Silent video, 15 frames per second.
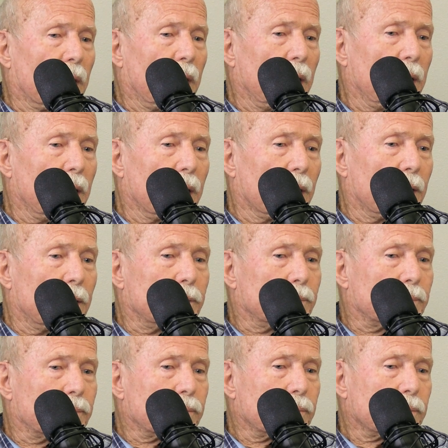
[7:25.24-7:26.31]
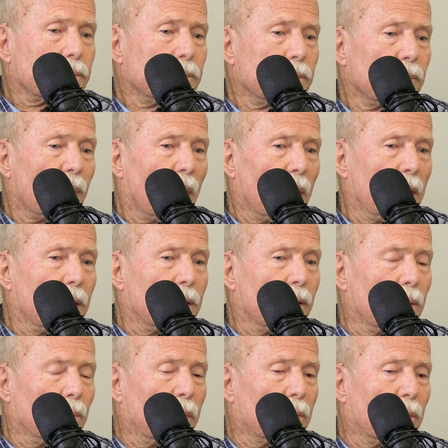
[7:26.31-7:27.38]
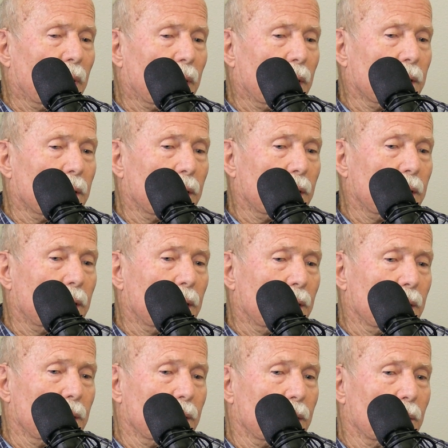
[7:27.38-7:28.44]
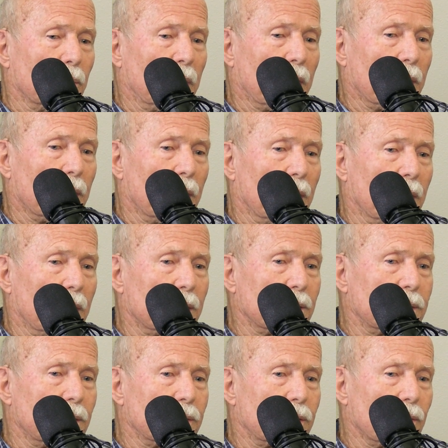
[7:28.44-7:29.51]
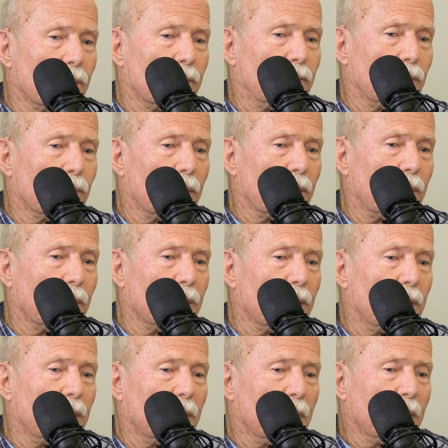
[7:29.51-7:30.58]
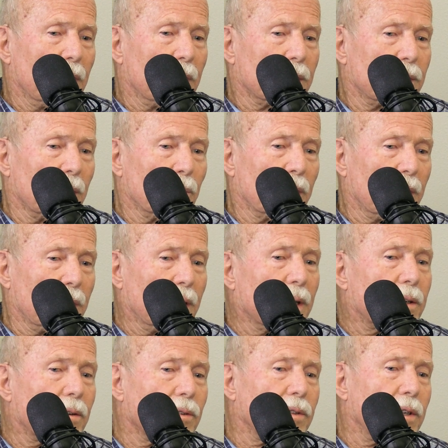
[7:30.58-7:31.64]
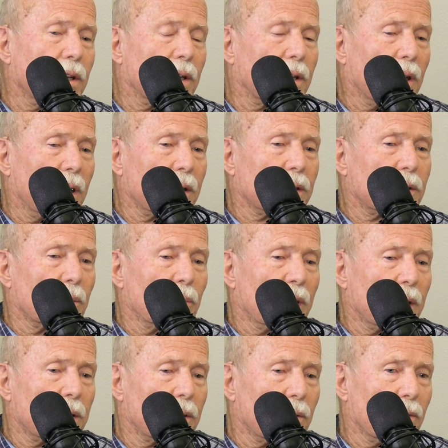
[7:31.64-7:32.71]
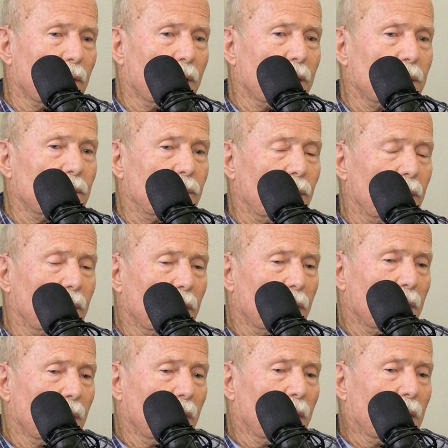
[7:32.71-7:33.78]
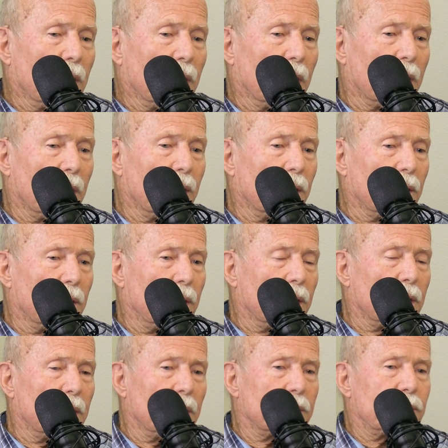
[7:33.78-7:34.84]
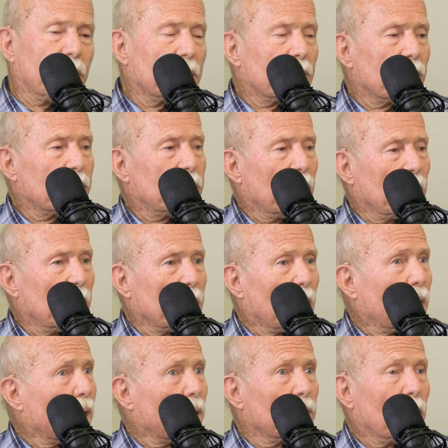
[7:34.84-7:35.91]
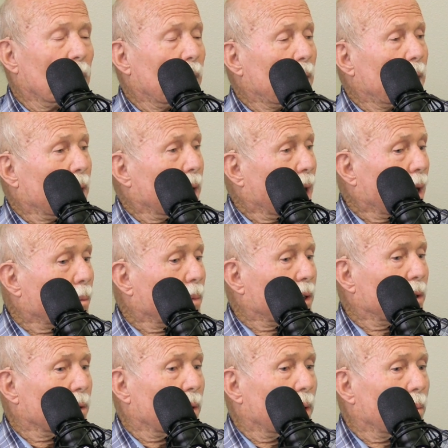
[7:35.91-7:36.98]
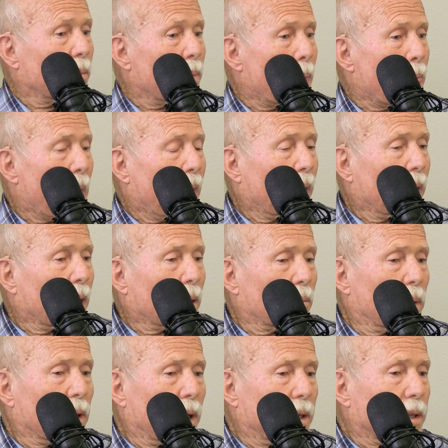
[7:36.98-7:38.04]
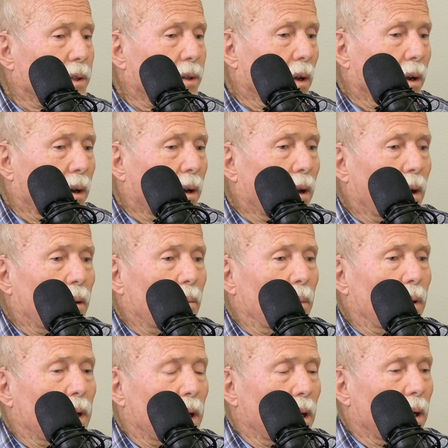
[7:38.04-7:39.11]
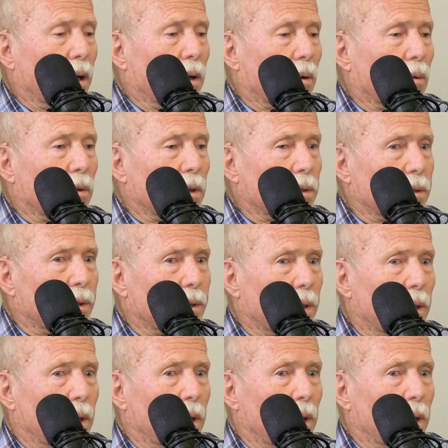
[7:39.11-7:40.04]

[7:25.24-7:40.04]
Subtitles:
he told me about hunting the mountain lions and so forth, and some of the interesting things about the ranch. And it's interesting, I don't know how it happened to him, but his arm was,